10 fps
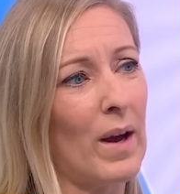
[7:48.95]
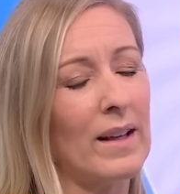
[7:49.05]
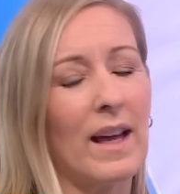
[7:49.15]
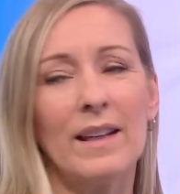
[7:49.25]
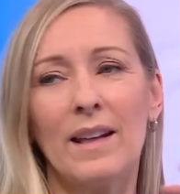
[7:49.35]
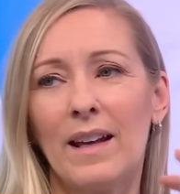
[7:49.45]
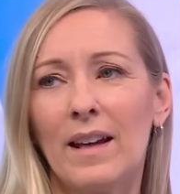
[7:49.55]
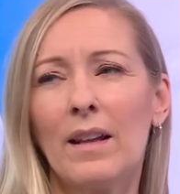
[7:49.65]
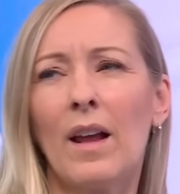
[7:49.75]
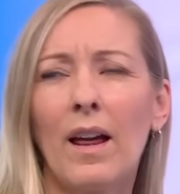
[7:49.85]

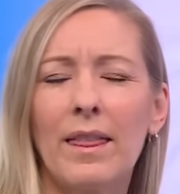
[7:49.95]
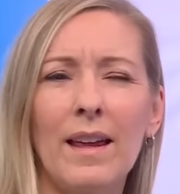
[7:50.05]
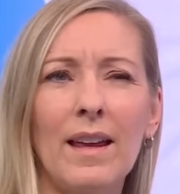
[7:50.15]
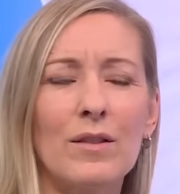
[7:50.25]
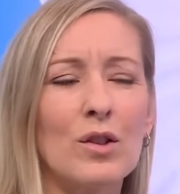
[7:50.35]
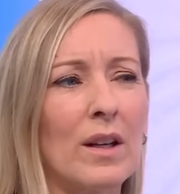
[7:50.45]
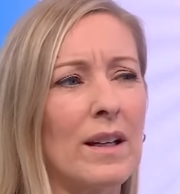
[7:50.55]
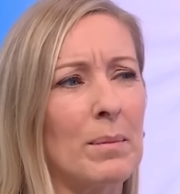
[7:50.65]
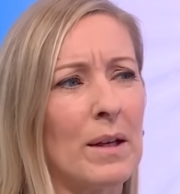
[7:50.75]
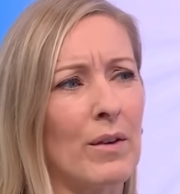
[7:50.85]
I think he took a
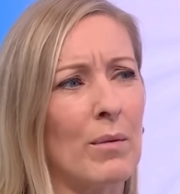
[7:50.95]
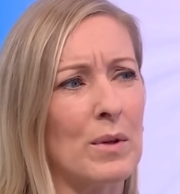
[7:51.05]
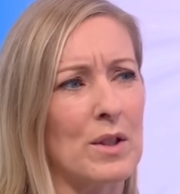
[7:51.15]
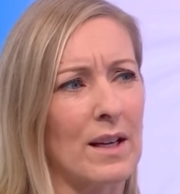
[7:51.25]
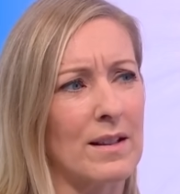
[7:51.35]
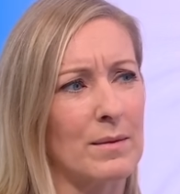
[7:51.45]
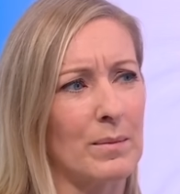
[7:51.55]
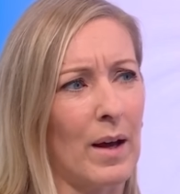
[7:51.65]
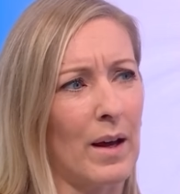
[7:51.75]
little bit of umbrage against